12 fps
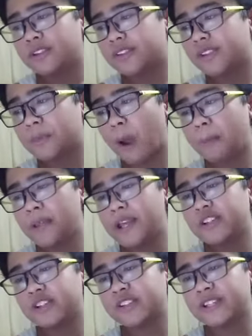The
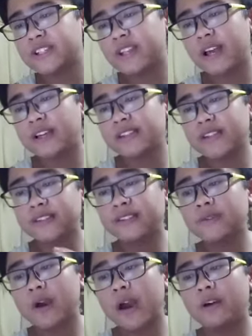population
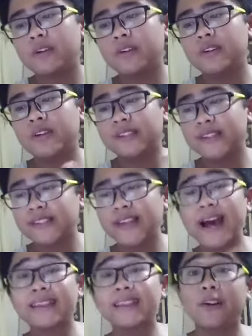sits
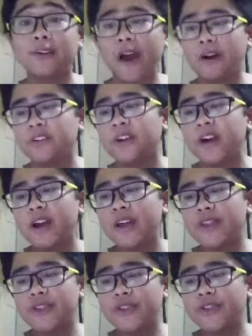at around
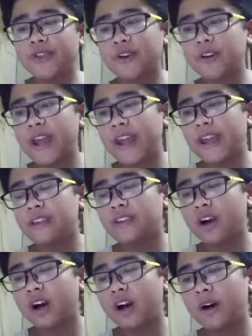
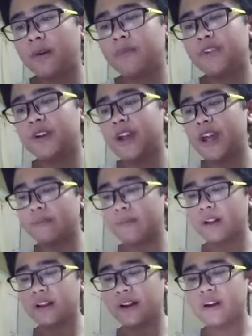38
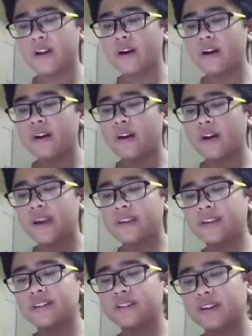million. It
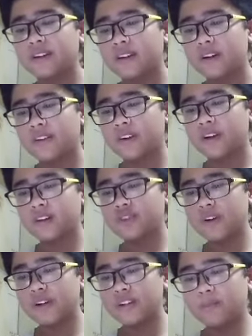is the
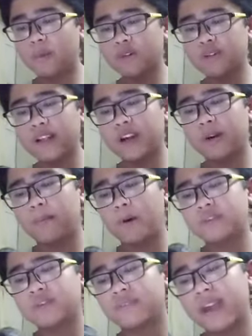country is mostly
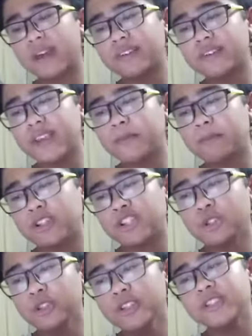composed of ethnic
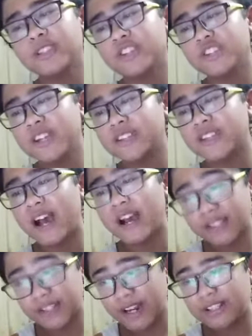Pashtuns, Tajiks,
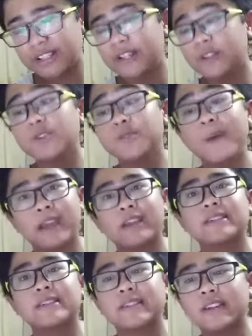Hazaras, and
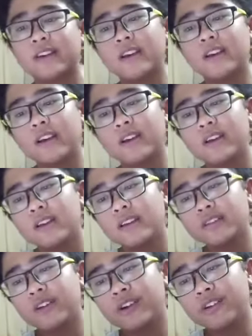Uzbeks.
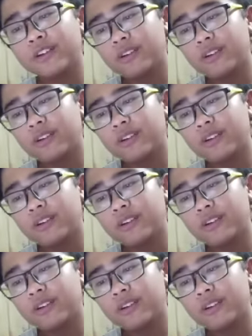So